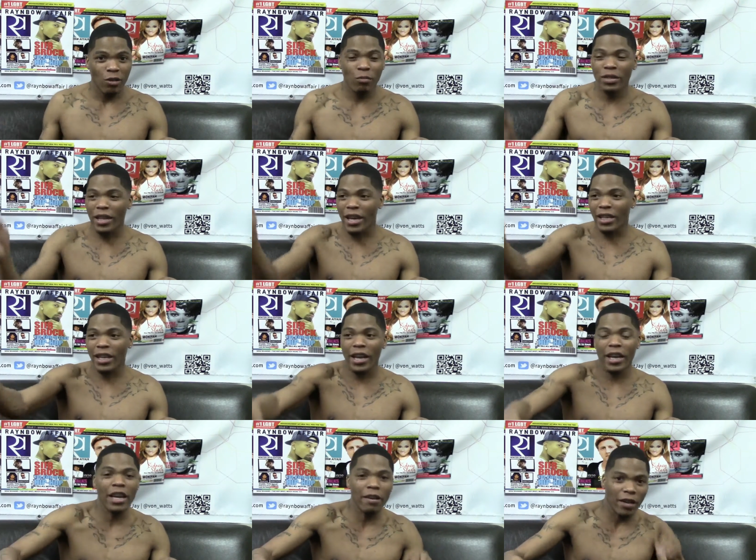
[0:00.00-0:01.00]
When they
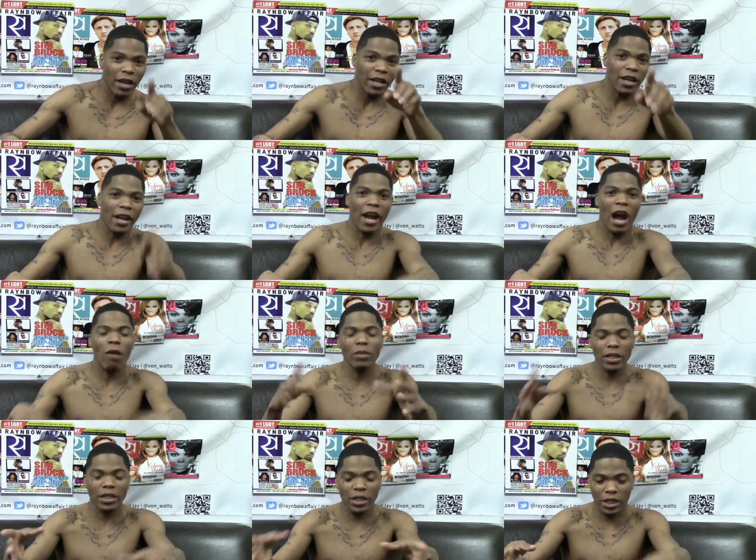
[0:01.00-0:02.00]
say, I
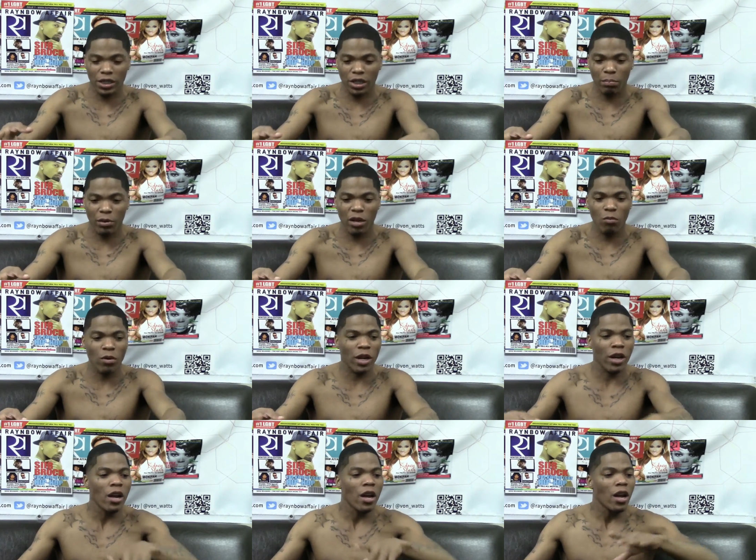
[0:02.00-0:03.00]
wanted to get to the point
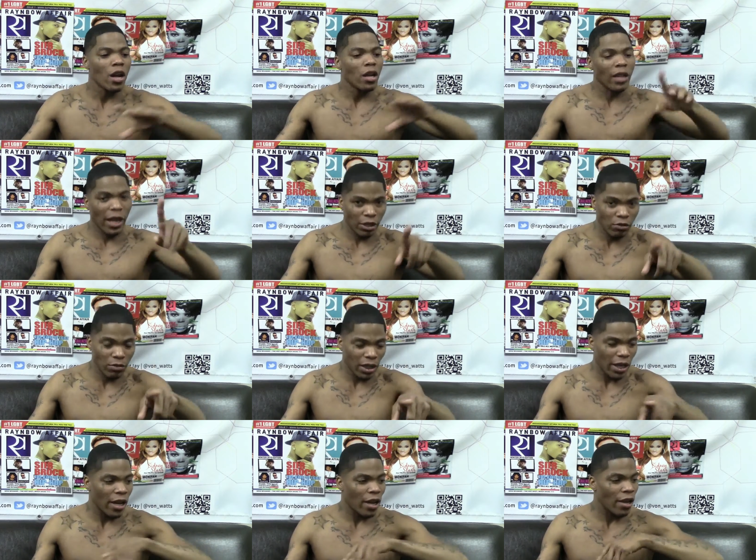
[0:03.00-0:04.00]
where, like you
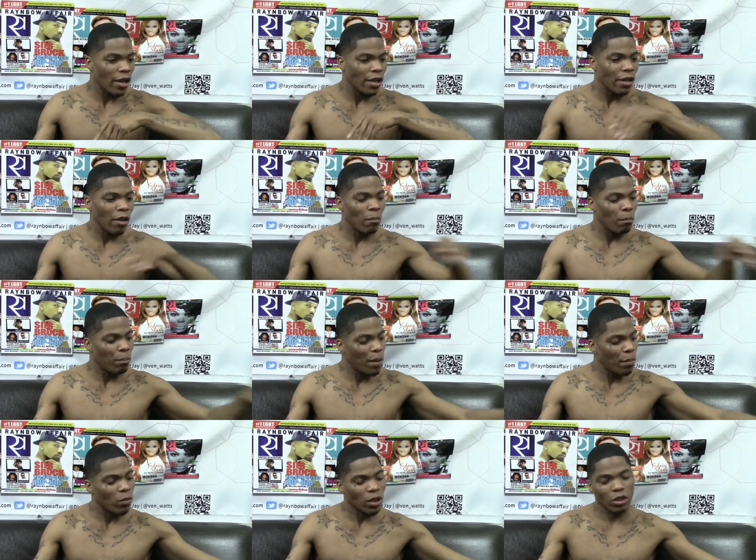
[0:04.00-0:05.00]
said,
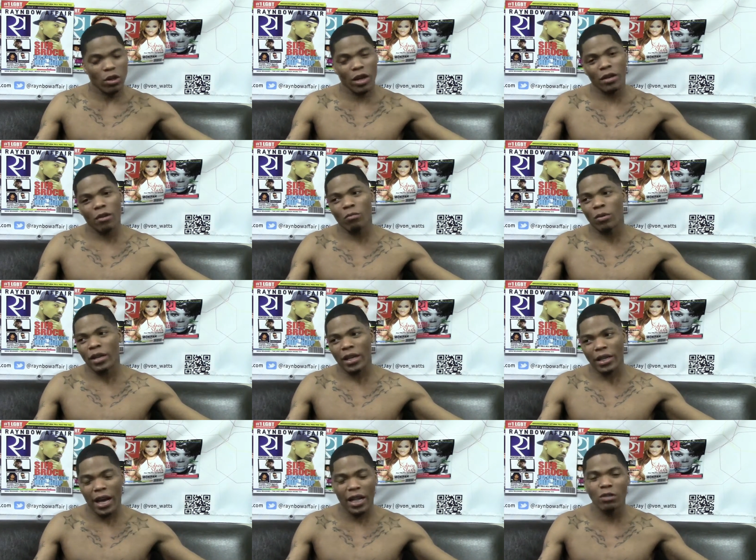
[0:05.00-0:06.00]
people will start when
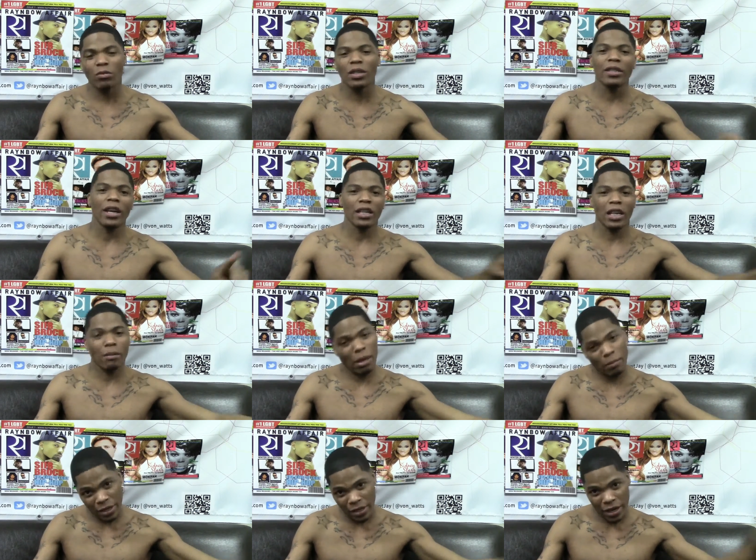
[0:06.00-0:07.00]
they say Hollywood, they say
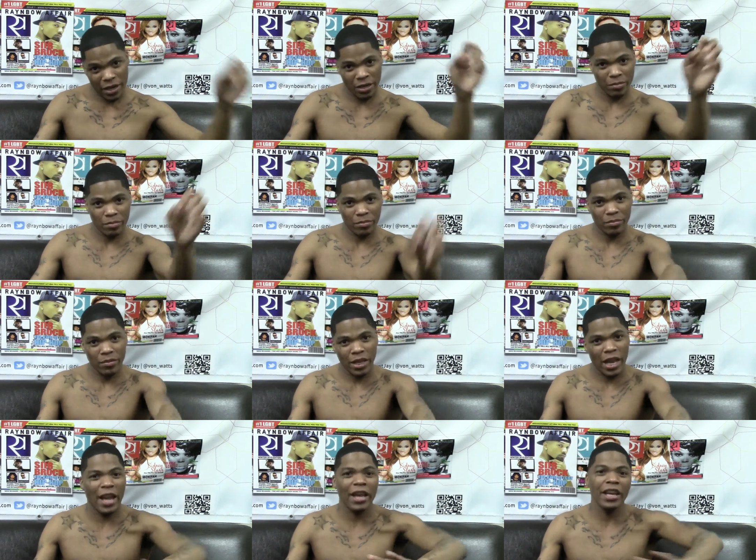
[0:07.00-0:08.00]
my baby name,
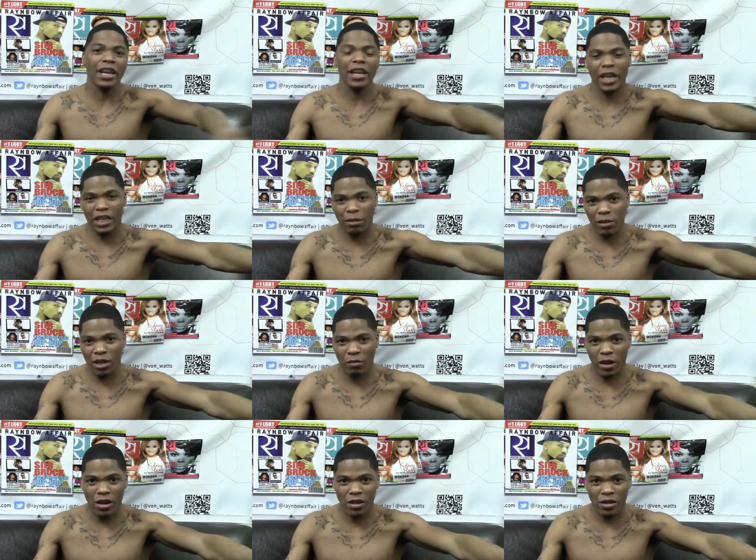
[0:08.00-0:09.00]
okay. and he ain't got to be
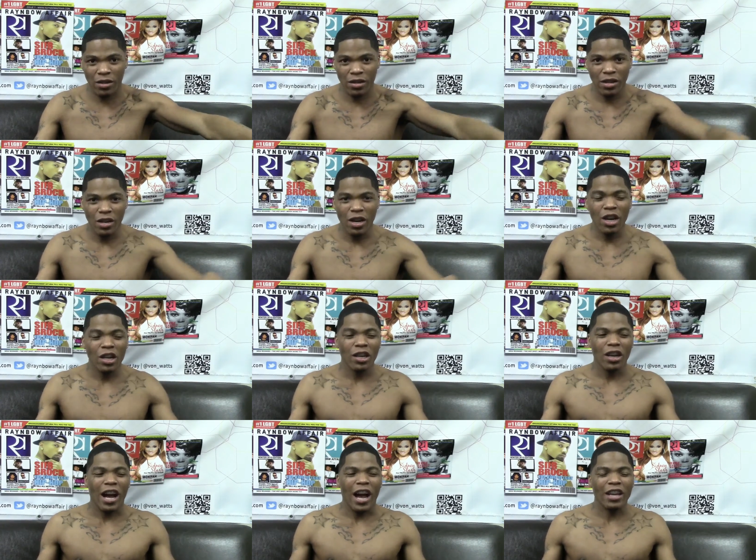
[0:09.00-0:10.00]
around.
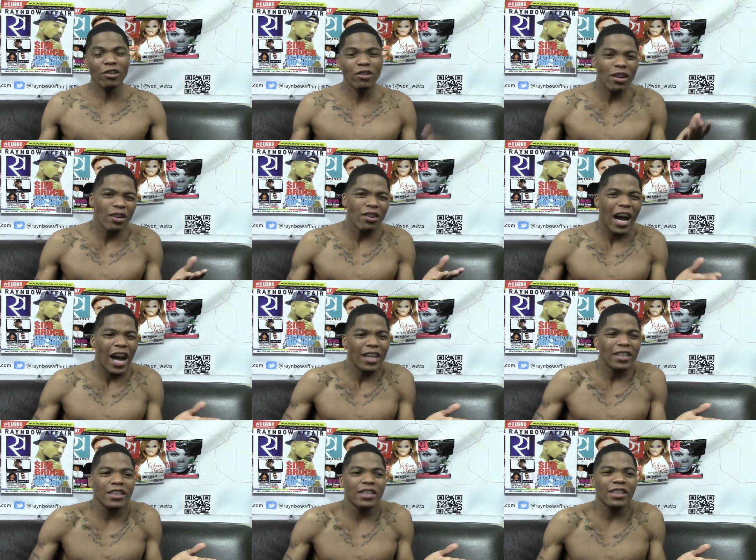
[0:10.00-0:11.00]
Okay. You know,
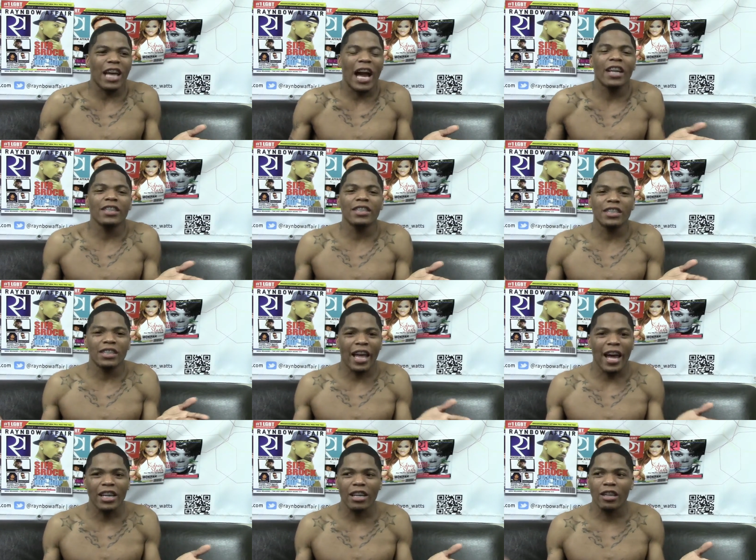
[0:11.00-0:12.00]
I just I just
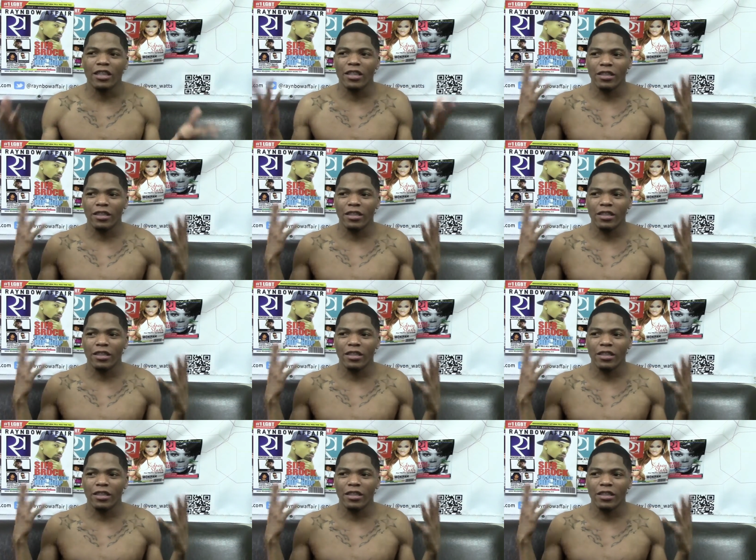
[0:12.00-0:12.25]
like